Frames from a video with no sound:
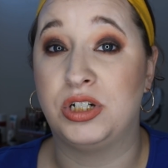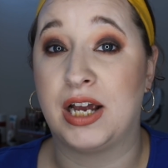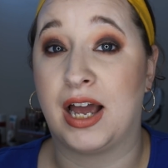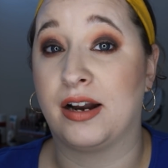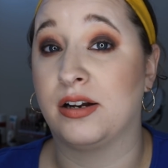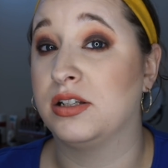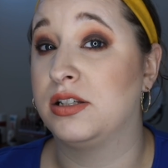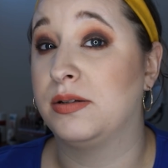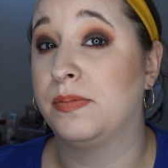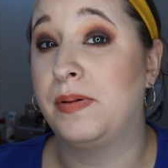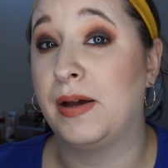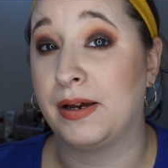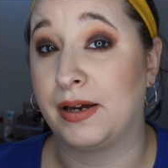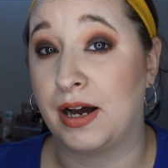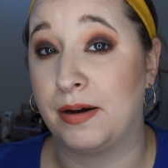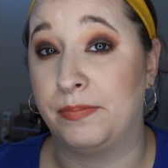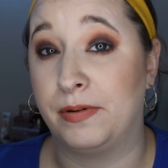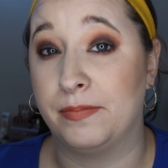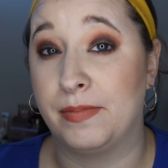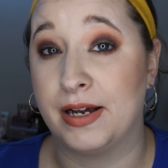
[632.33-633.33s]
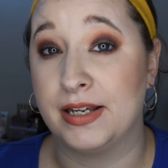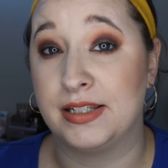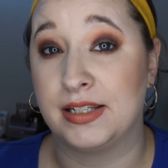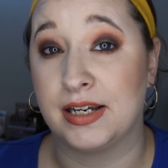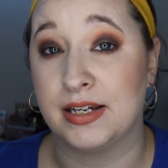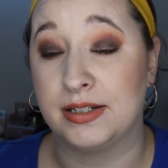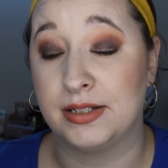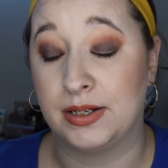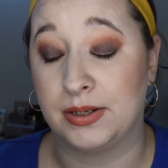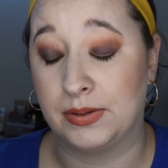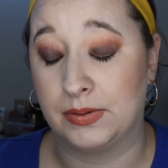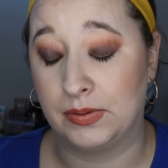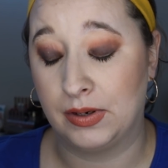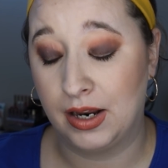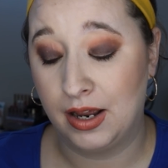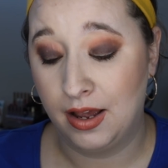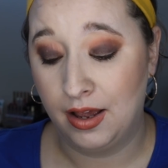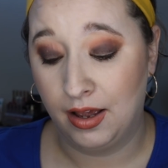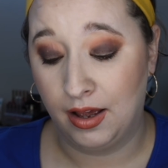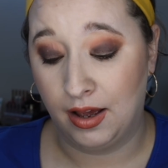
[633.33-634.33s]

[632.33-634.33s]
shadows to pick up on my skin tone.